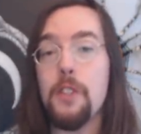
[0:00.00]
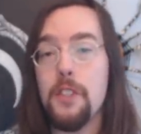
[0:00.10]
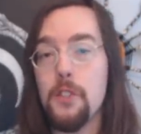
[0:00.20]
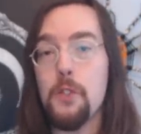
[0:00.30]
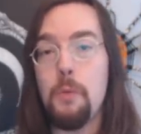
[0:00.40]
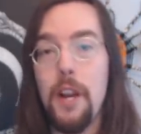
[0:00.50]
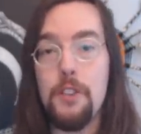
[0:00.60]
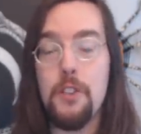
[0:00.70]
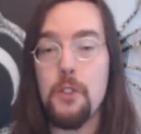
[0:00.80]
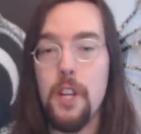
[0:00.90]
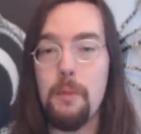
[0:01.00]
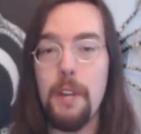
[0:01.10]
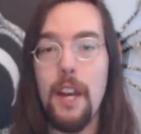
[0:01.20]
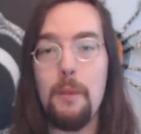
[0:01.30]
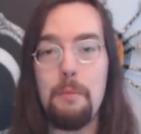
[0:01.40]
and this is why she's
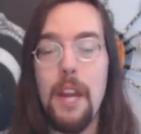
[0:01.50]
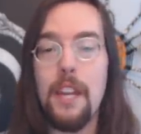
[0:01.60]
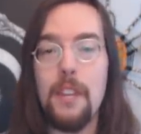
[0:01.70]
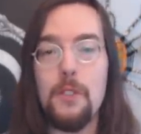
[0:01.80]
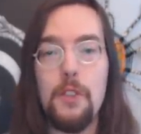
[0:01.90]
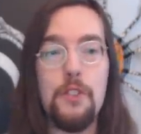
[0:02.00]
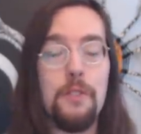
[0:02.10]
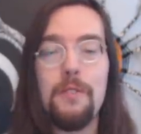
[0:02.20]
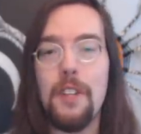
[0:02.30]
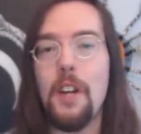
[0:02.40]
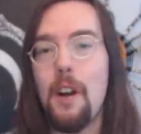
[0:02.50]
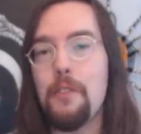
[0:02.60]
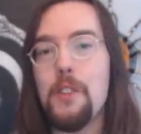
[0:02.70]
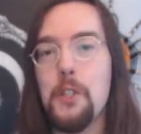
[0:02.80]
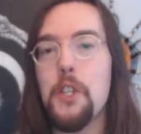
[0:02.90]
coming out making such a, an
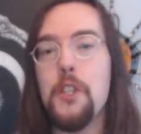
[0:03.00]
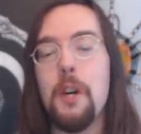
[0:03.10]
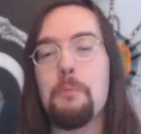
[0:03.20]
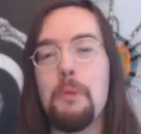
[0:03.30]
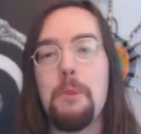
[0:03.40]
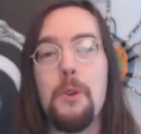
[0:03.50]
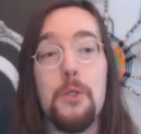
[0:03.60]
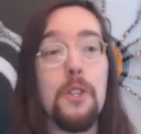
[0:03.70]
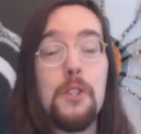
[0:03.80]
obviously dumb proposal.